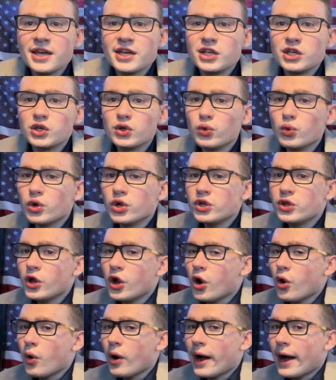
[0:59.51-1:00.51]
you would
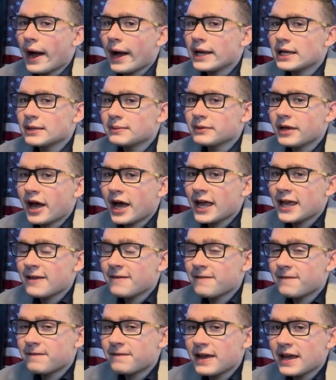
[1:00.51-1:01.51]
know I am not a
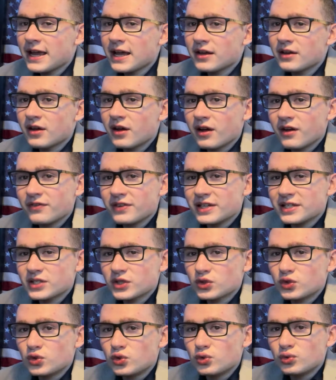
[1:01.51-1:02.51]
fan of it,
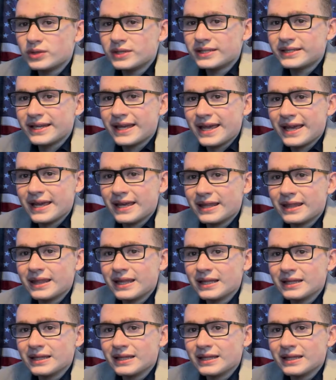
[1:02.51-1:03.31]
to say the